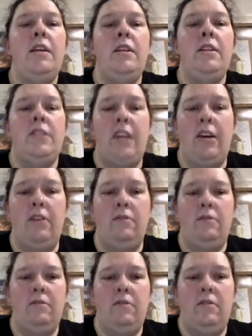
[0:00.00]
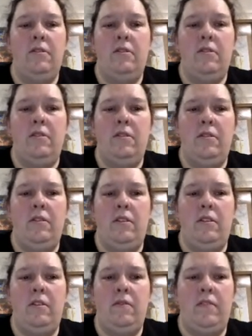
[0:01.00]
So
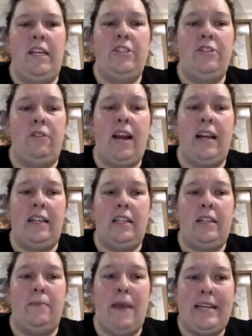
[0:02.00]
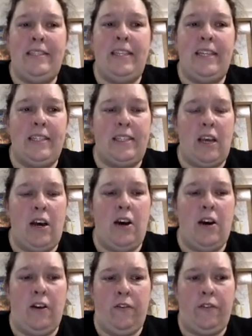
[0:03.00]
these are kind of the basics
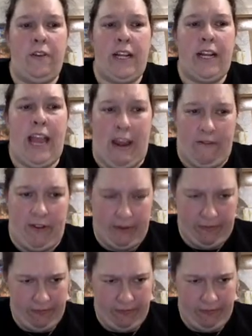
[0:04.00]
of Canva